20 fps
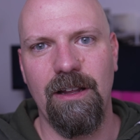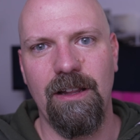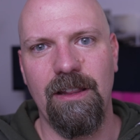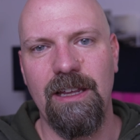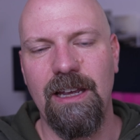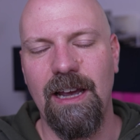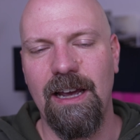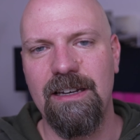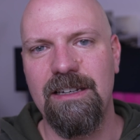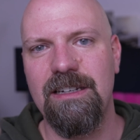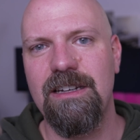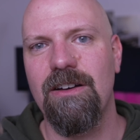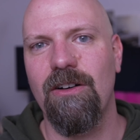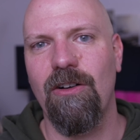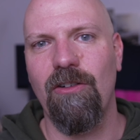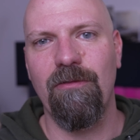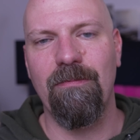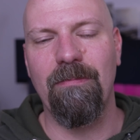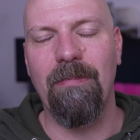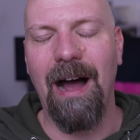the idea
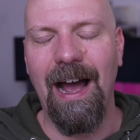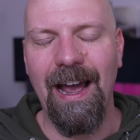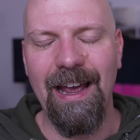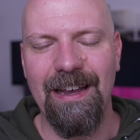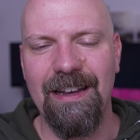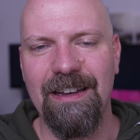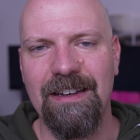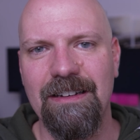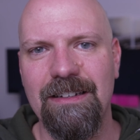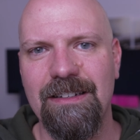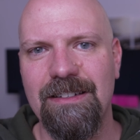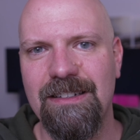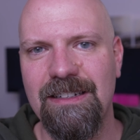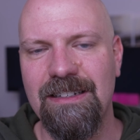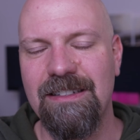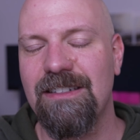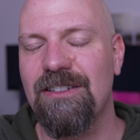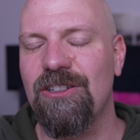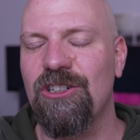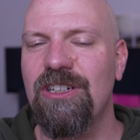of buying it
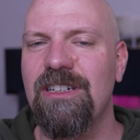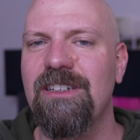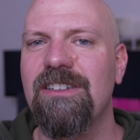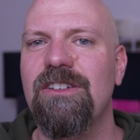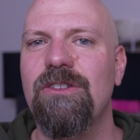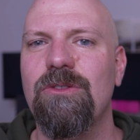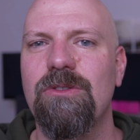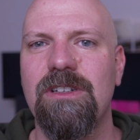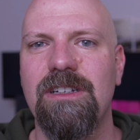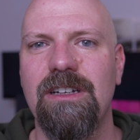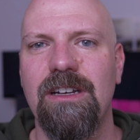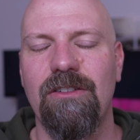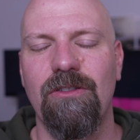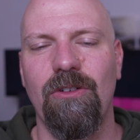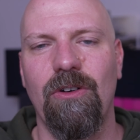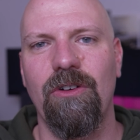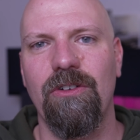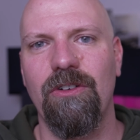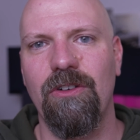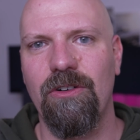since she's using
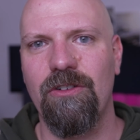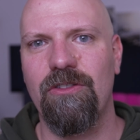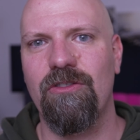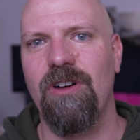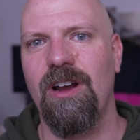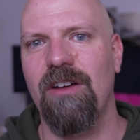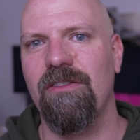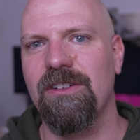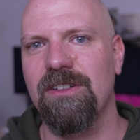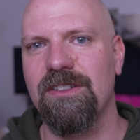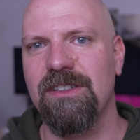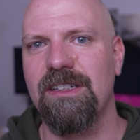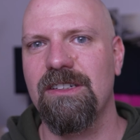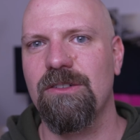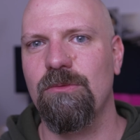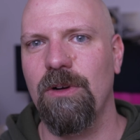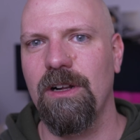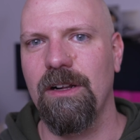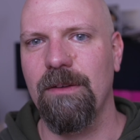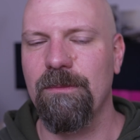it on her travels
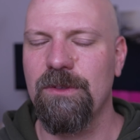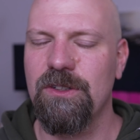as well.